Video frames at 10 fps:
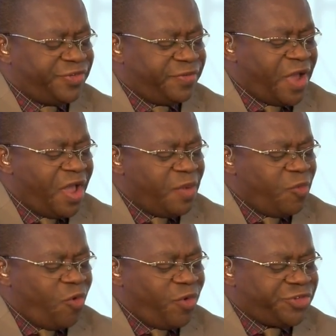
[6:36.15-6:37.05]
Sort of,
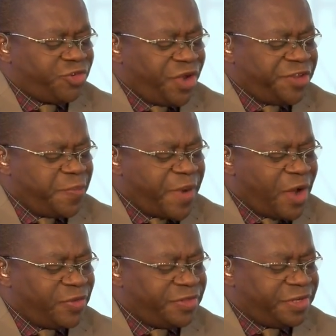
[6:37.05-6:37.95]
what's great
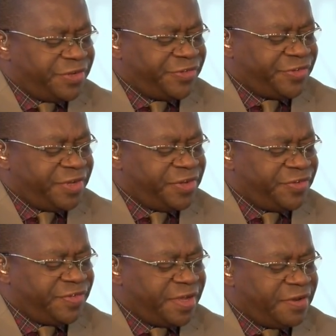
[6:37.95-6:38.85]
about this
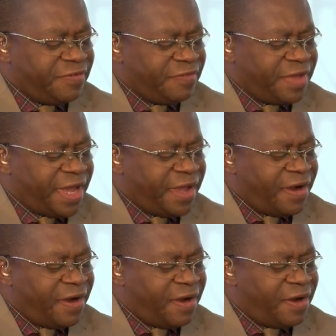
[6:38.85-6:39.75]
is that they
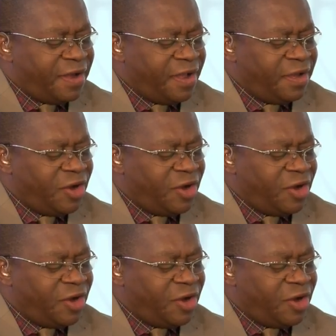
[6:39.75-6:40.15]
are